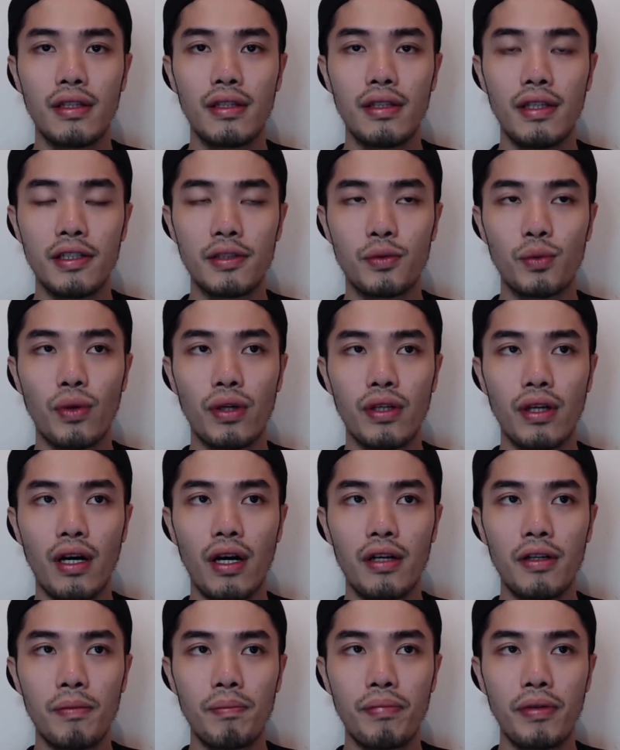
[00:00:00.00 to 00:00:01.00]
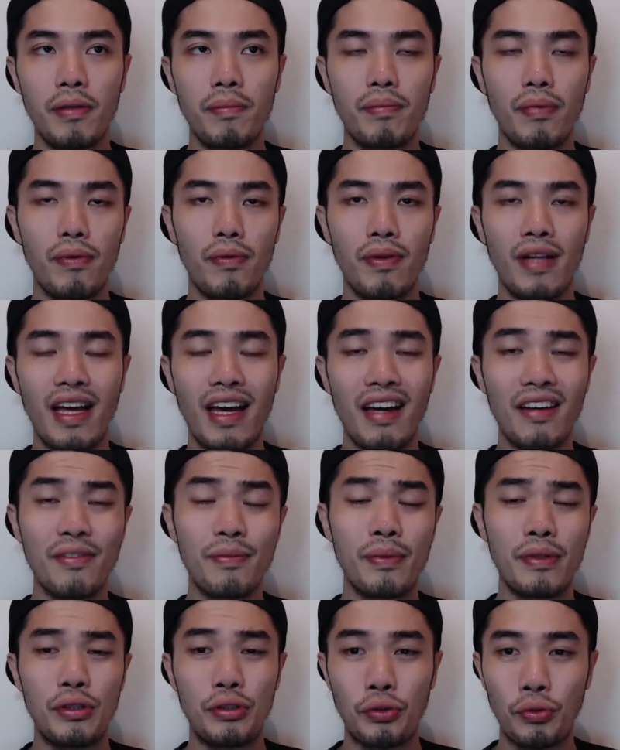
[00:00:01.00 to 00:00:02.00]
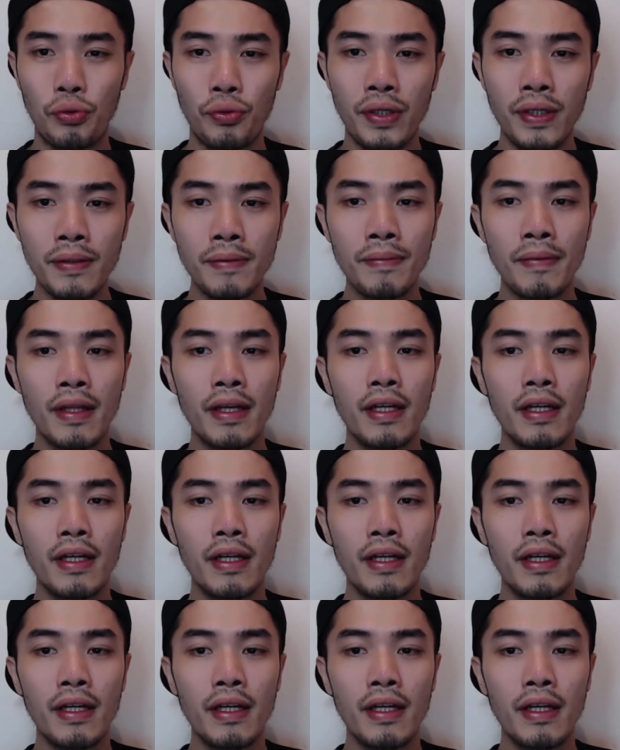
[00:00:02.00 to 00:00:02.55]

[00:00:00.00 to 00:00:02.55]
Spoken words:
That's what other people have been doing.